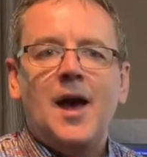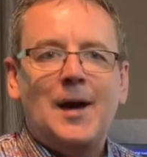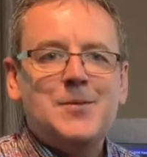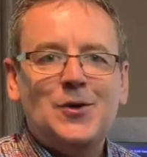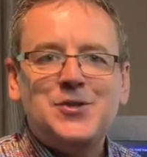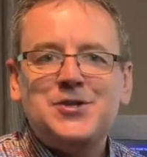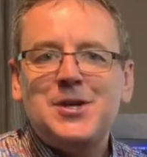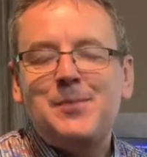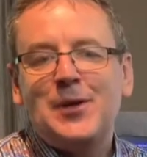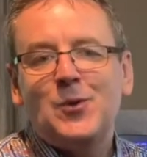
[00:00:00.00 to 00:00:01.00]
I'm not your
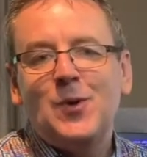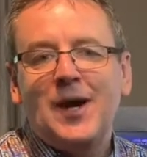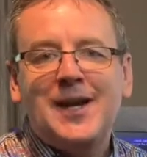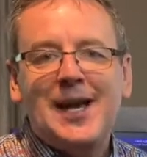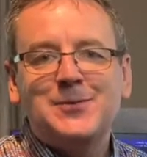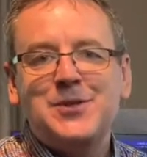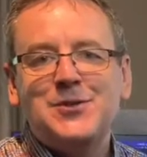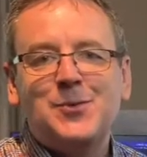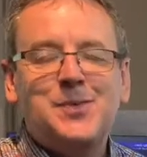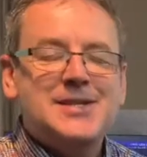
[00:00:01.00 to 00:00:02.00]
typical accountant
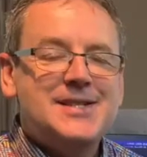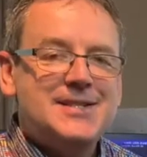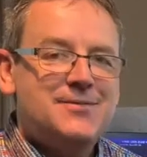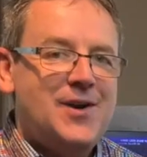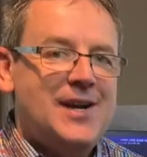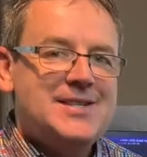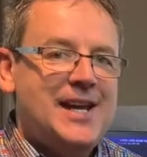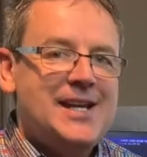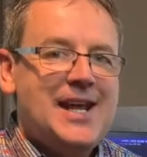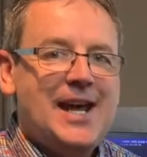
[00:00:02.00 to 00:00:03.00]
or business advisor
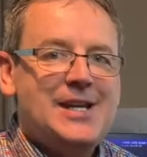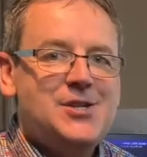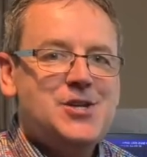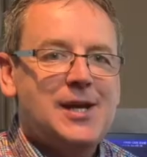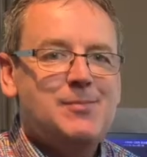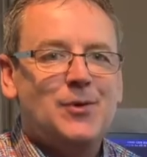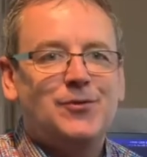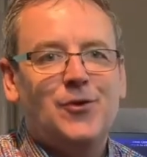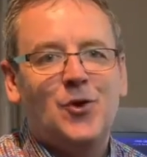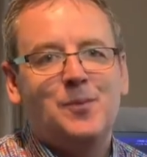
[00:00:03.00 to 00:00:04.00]
in any shape or
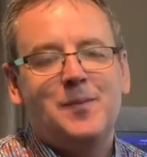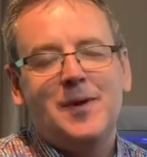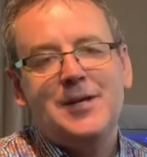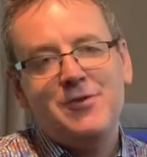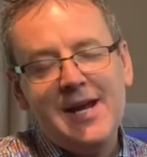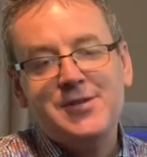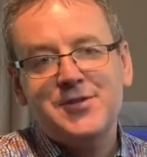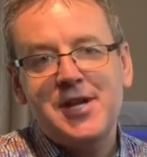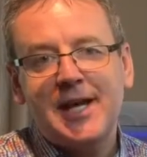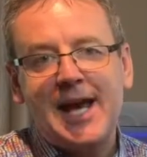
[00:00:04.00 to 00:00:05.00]
form. I trained as
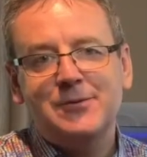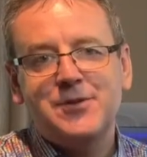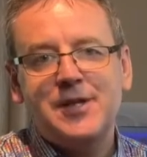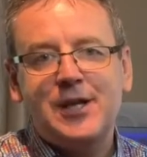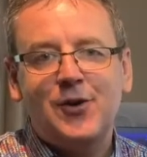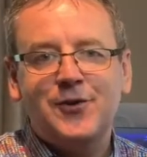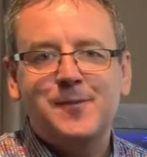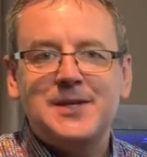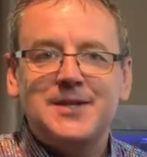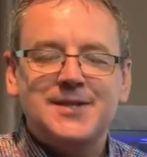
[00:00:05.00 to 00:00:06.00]
an accountant
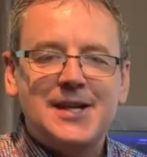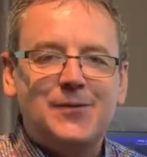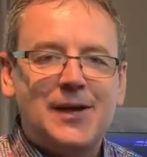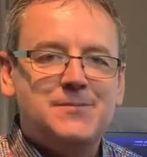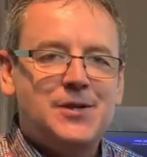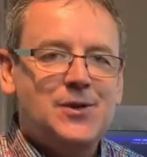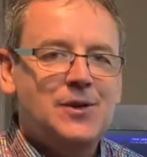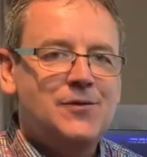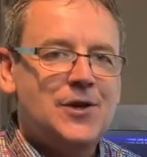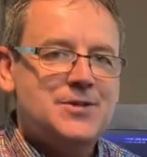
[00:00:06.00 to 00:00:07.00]
economist at Southampton
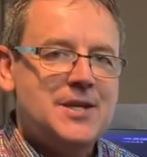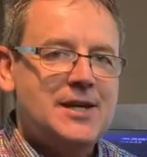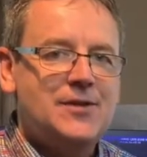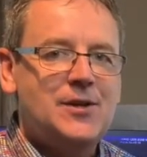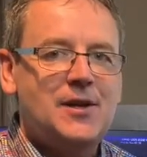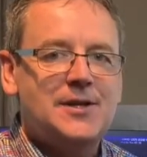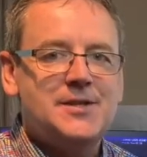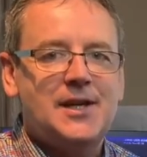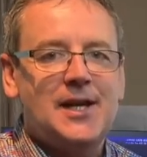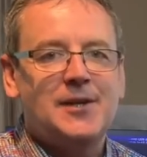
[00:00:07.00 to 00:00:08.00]
University in the
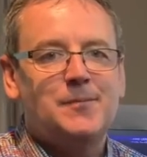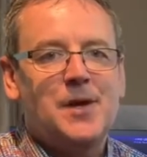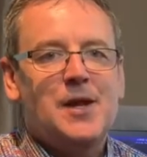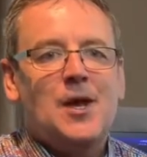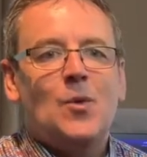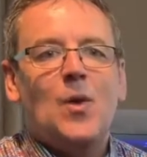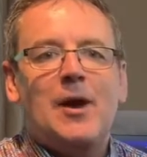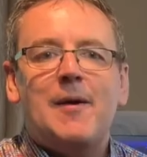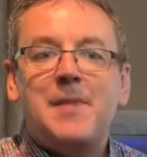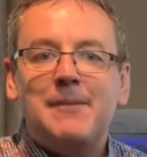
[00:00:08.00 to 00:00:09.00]
United Kingdom, where
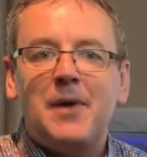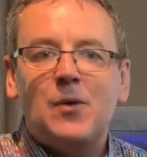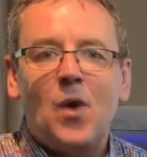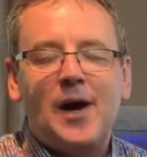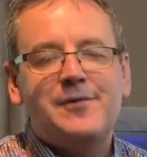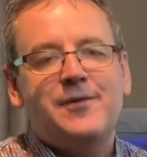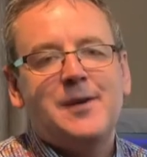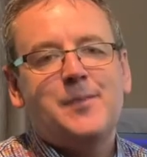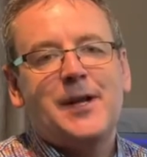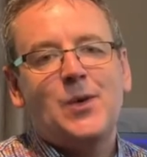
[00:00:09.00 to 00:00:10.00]
I met my wife,
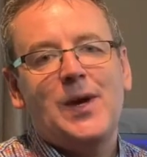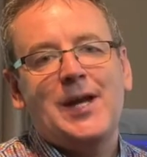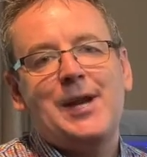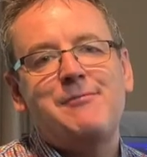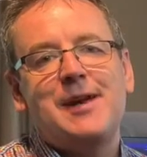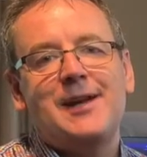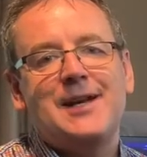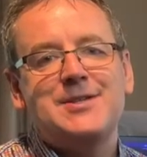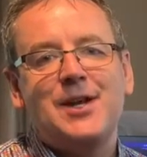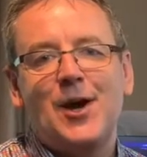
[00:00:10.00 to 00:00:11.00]
but I quickly
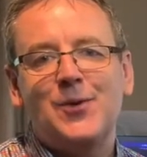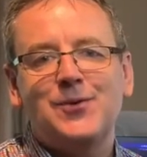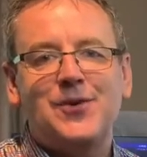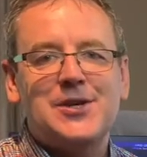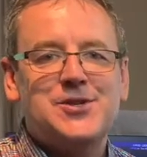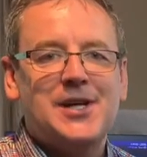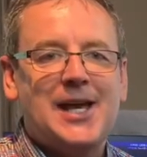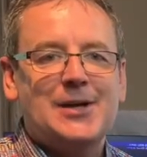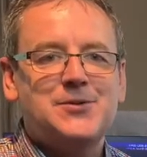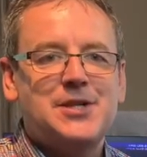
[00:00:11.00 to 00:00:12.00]
realised that old-fashioned
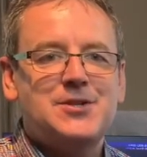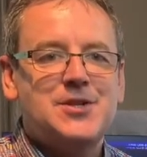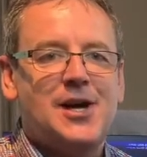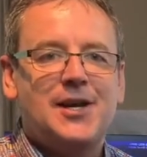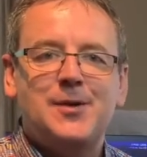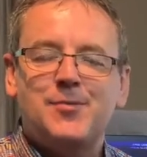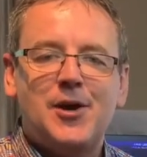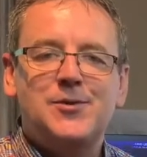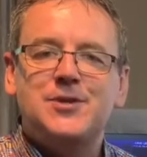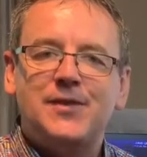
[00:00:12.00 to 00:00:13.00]
accounting style and
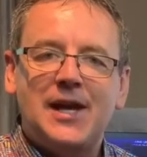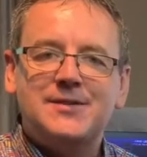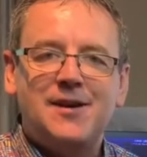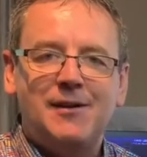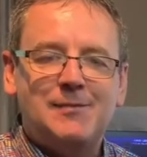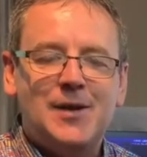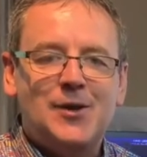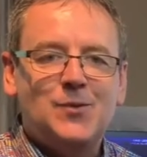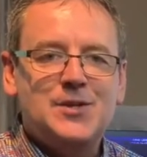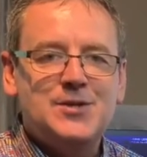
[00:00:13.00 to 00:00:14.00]
approach at that time
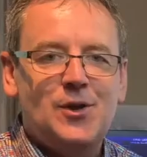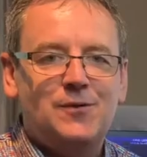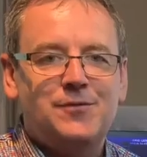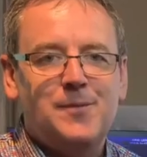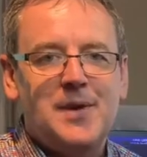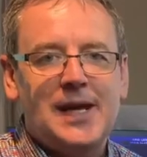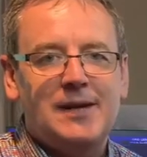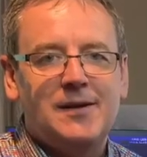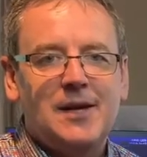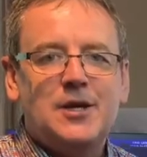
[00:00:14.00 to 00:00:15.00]
was not for me.
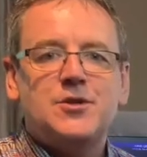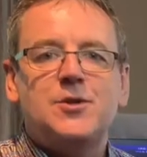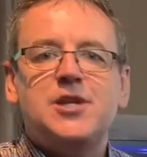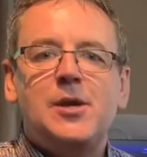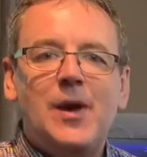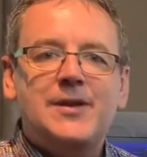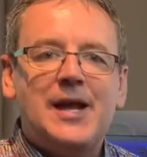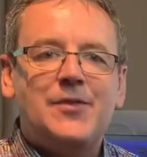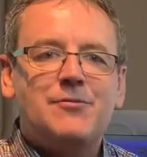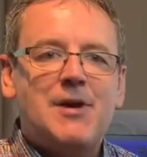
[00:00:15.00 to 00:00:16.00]
So she went
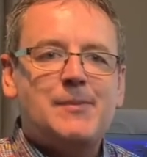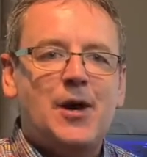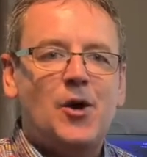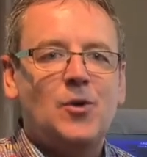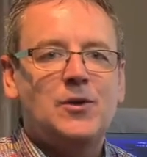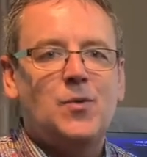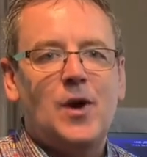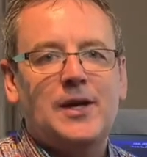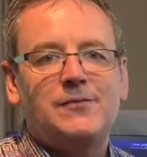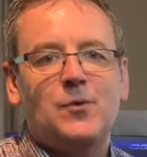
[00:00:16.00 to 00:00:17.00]
down the rabbit hole of
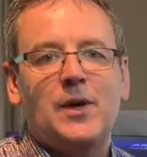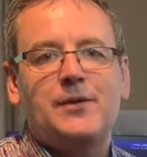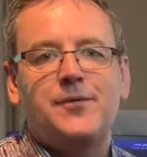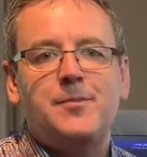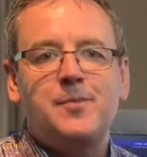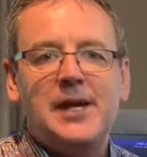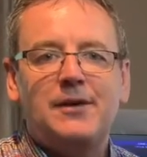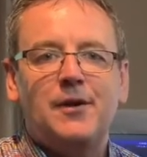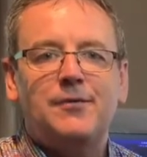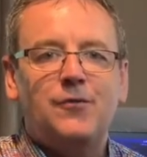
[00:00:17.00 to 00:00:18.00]
working for one of the
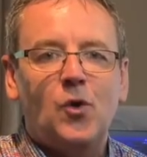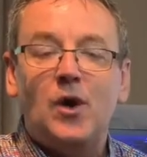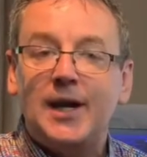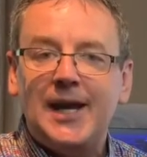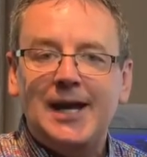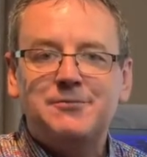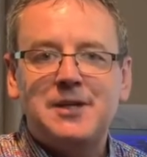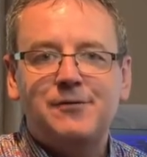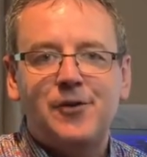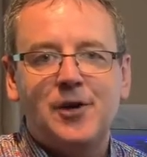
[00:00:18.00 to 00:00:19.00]
big 4
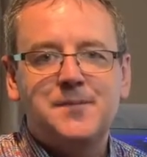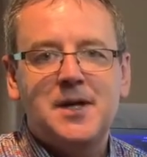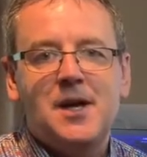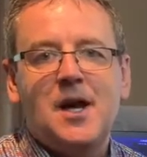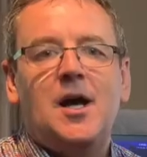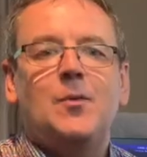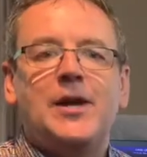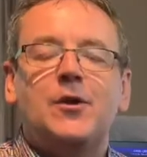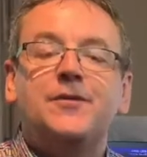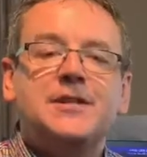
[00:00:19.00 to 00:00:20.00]
accounting firms. I went
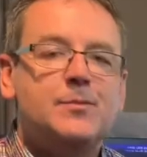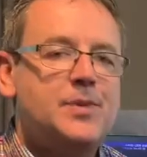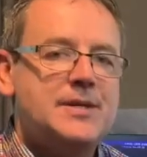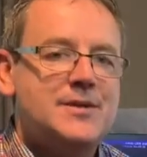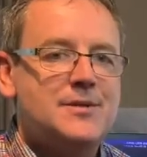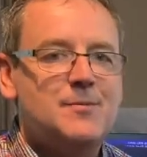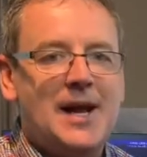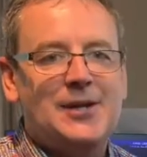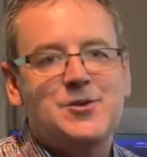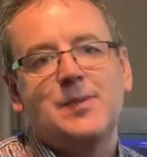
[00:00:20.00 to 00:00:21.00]
off into business
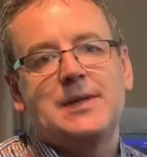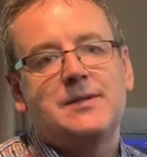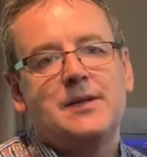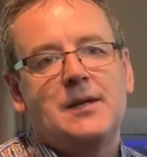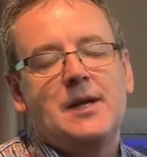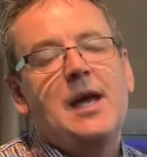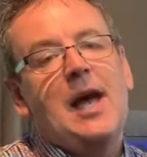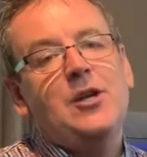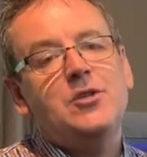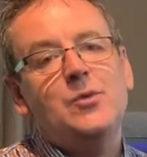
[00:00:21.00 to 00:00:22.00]
management. I
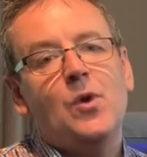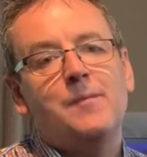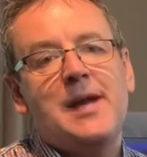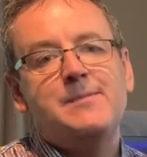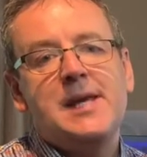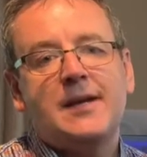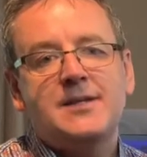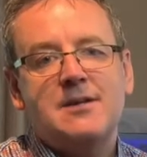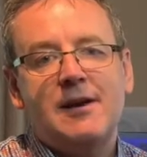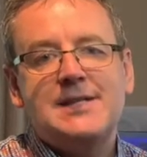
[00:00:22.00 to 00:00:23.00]
looked at what made me
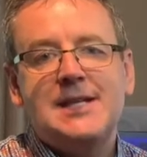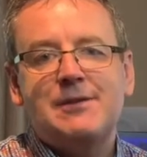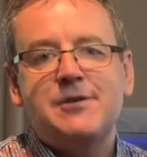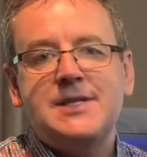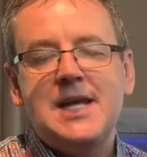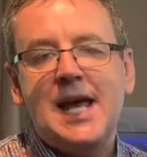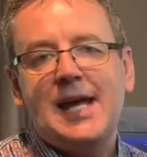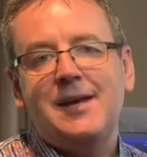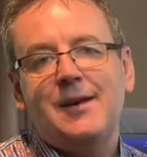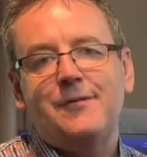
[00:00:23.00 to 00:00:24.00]
excited every
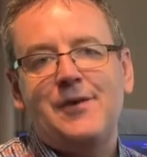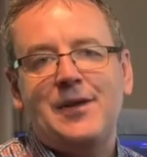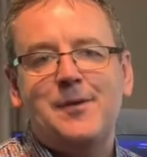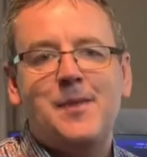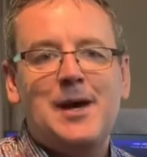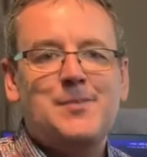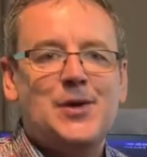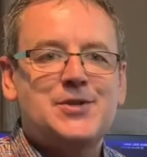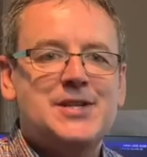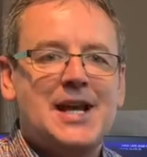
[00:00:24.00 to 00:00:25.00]
day and found that my
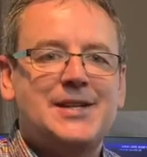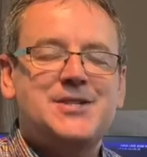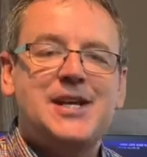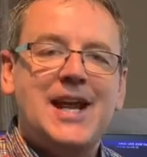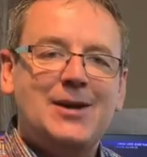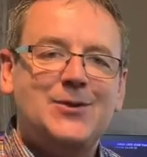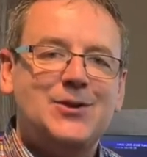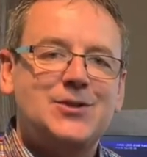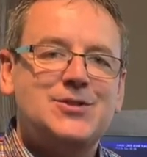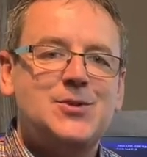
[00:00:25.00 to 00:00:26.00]
personality and
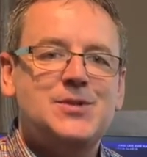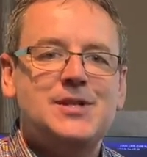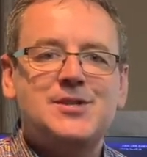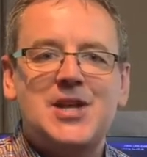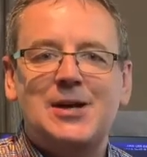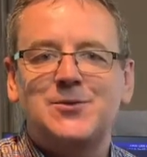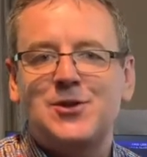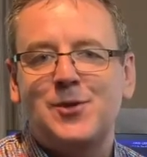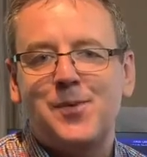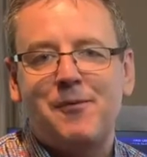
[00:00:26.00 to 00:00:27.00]
outlook suited sales and
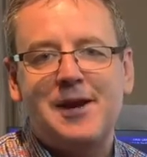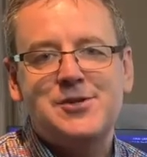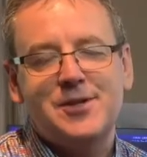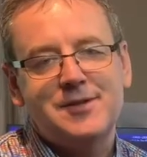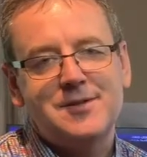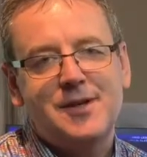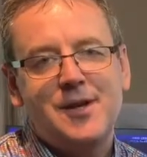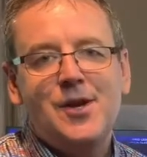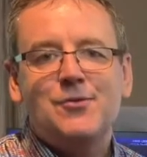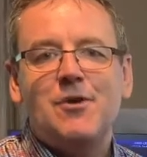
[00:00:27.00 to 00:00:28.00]
operations,
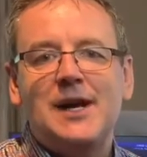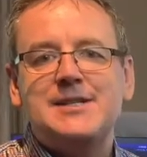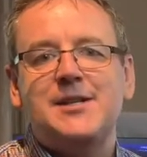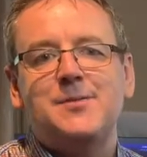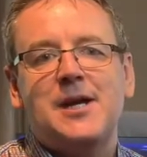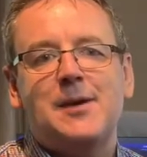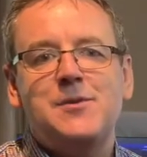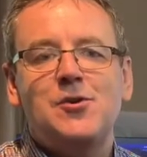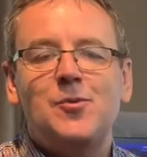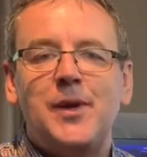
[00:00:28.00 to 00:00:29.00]
rising to become
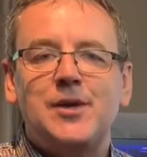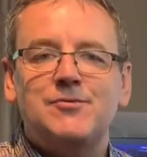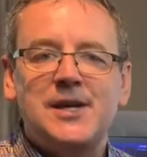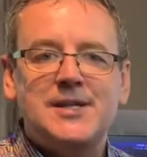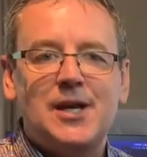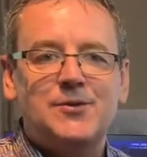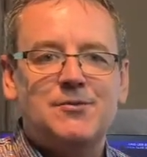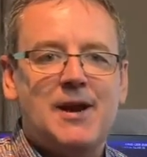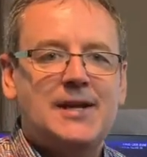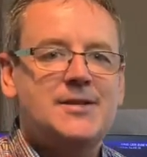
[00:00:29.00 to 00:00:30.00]
European Retail
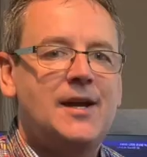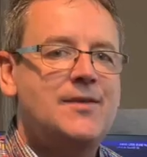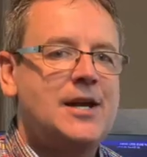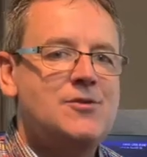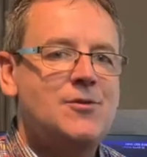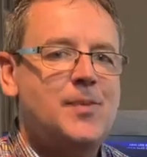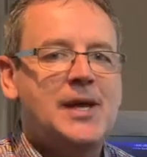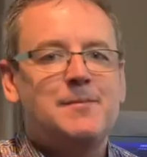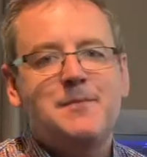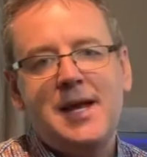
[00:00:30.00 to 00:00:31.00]
Director and then
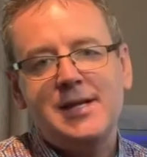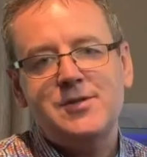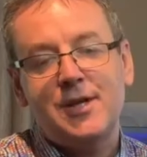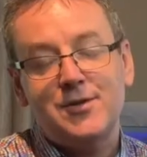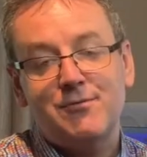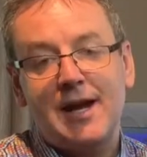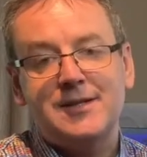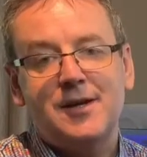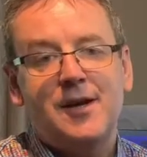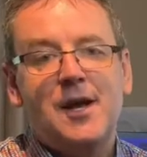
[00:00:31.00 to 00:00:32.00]
European Managing
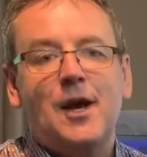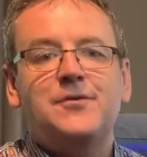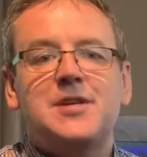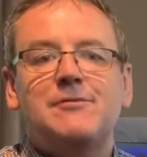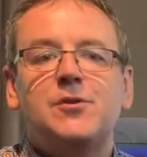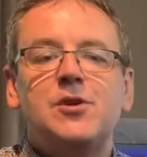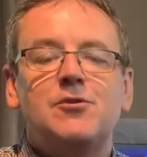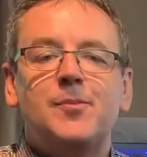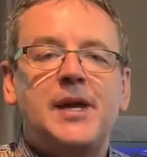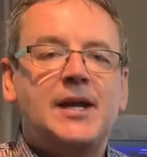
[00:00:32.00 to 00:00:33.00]
Director of several
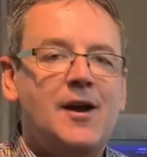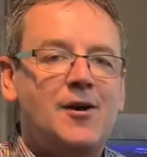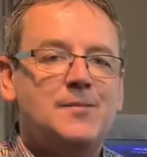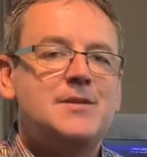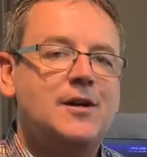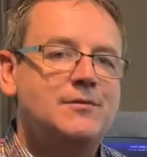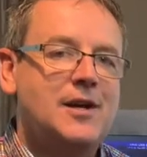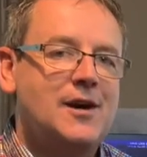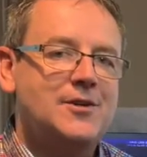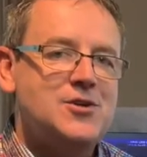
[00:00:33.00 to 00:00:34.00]
European arms of
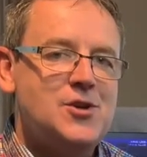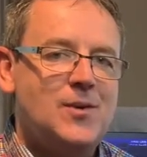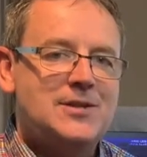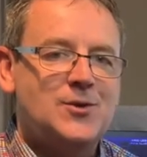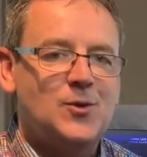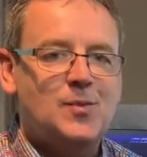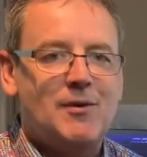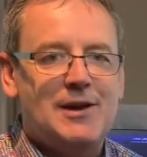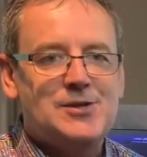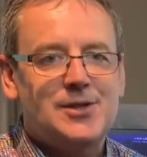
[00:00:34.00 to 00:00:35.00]
large US
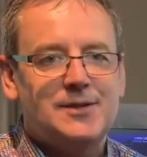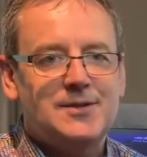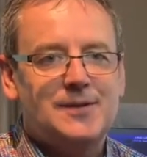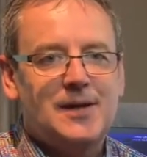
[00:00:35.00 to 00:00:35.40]
corporations.